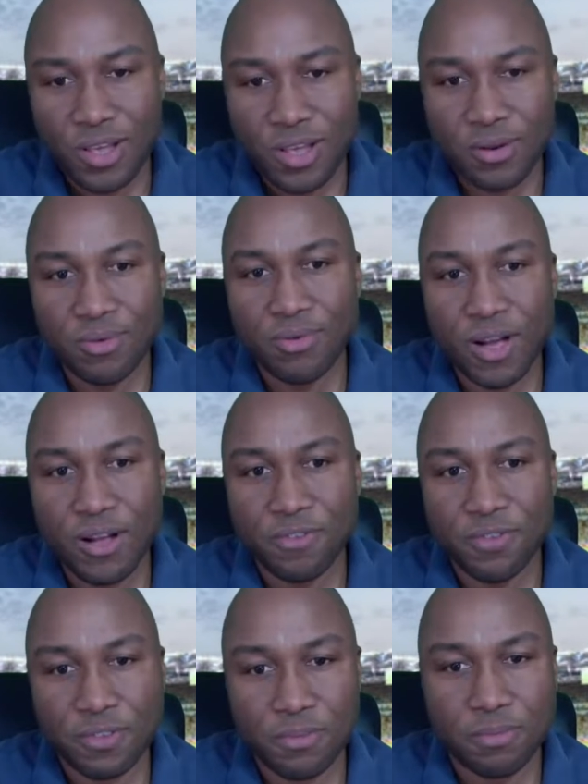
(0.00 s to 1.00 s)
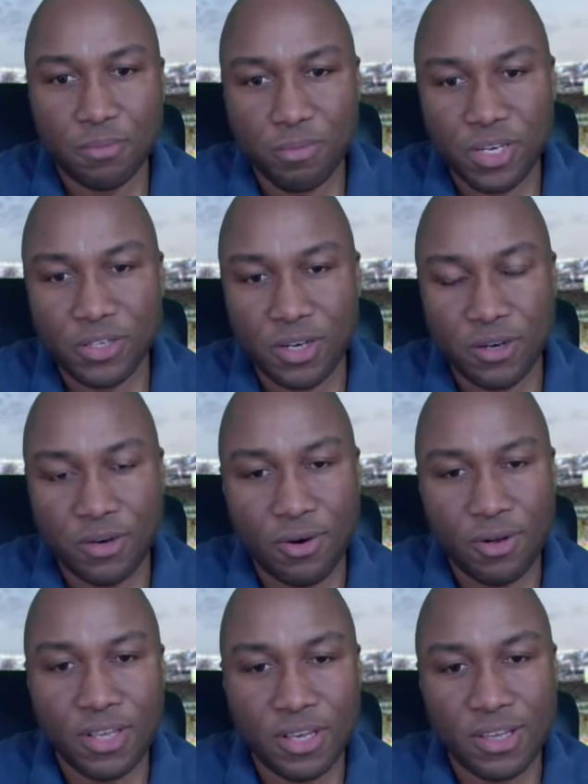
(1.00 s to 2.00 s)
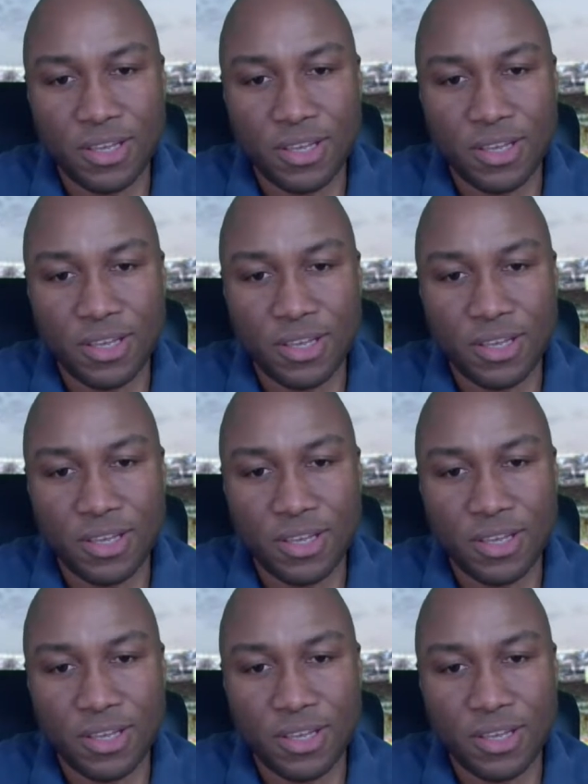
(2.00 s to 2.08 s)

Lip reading: at a rival's pitch. And Ole